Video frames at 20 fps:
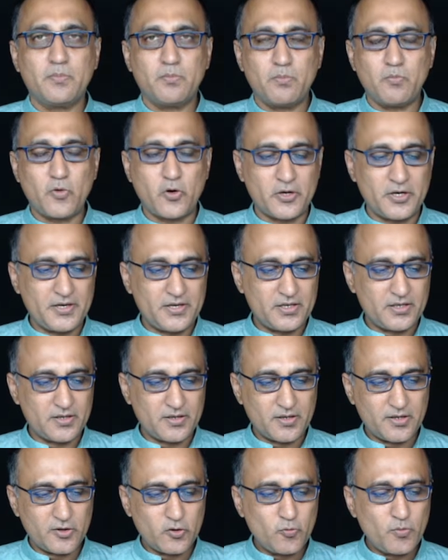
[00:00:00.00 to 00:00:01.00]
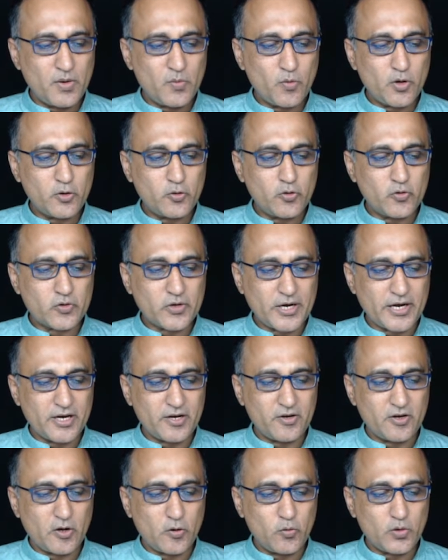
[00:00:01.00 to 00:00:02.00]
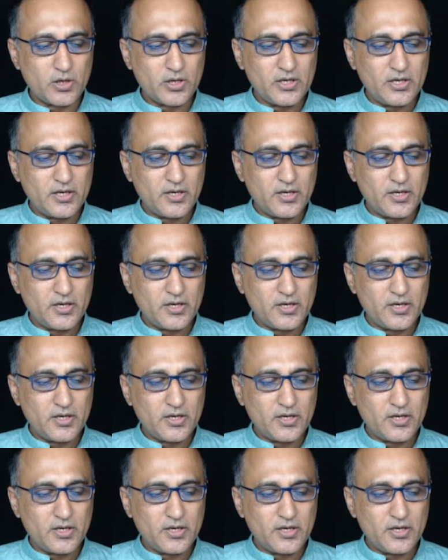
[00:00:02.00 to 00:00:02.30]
monitor. You may want to try it out